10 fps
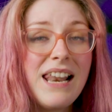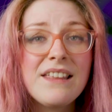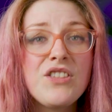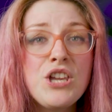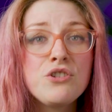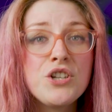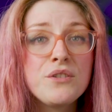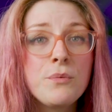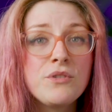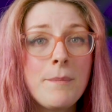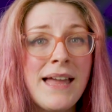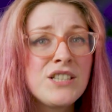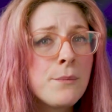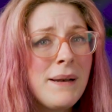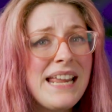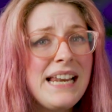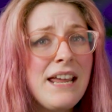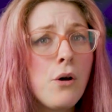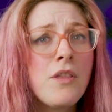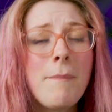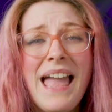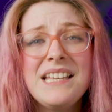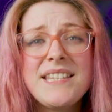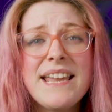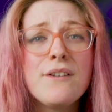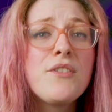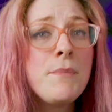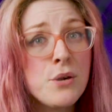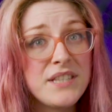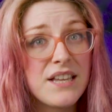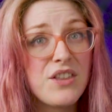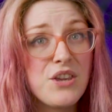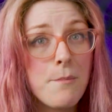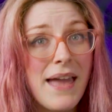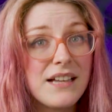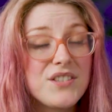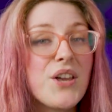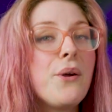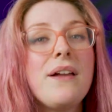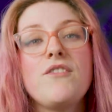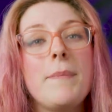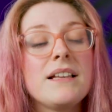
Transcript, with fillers: the length that you choose will depend completely on the pacing of the music that you pick. So if you